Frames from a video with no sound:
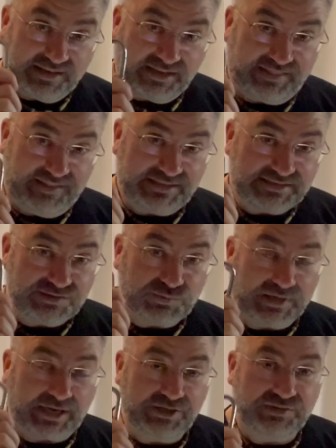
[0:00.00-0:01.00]
this is
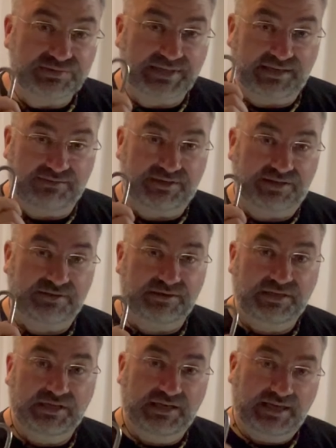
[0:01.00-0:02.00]
what I use down there,
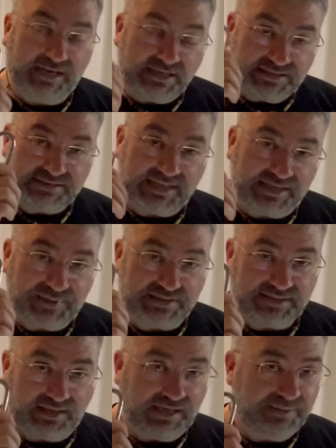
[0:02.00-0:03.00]
and I just take my
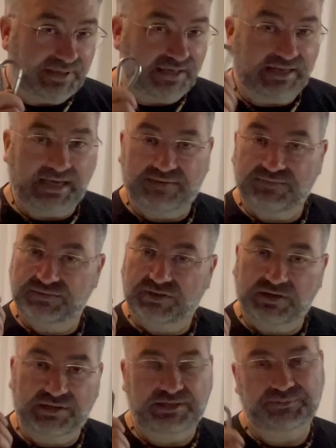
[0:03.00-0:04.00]
time, and I haven't
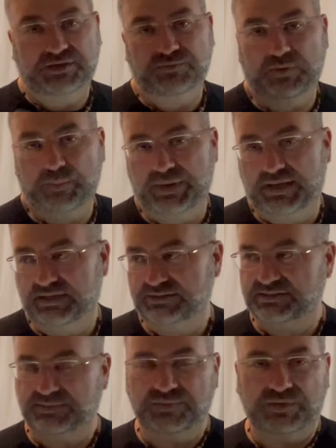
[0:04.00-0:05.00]
cut any of my rubber bands.
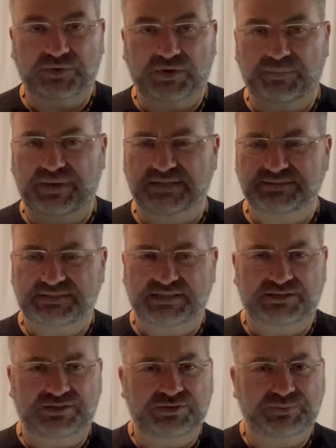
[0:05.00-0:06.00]
Some of my rubber bands get a
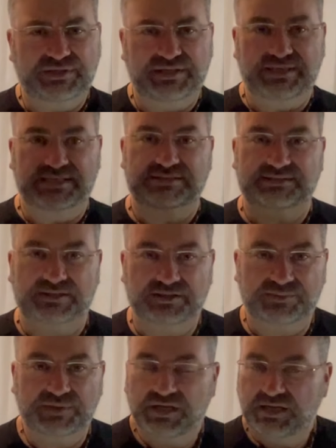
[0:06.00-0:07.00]
little bit of nicks in
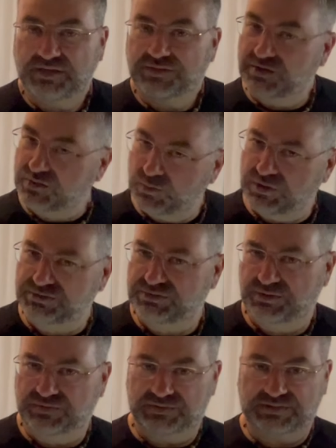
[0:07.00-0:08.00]
them. They're going to
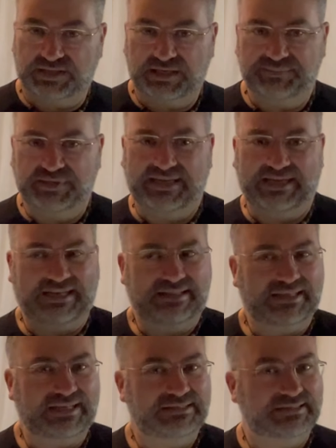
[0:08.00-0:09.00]
over time.
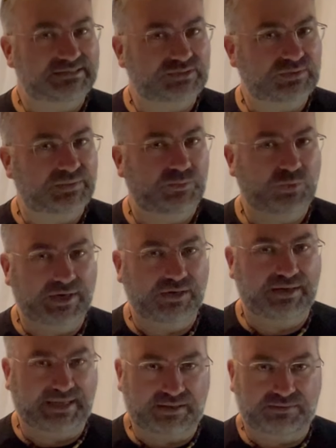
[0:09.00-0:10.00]
Anything is going to wear
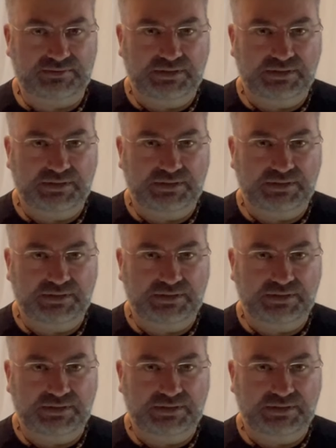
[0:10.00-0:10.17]
down.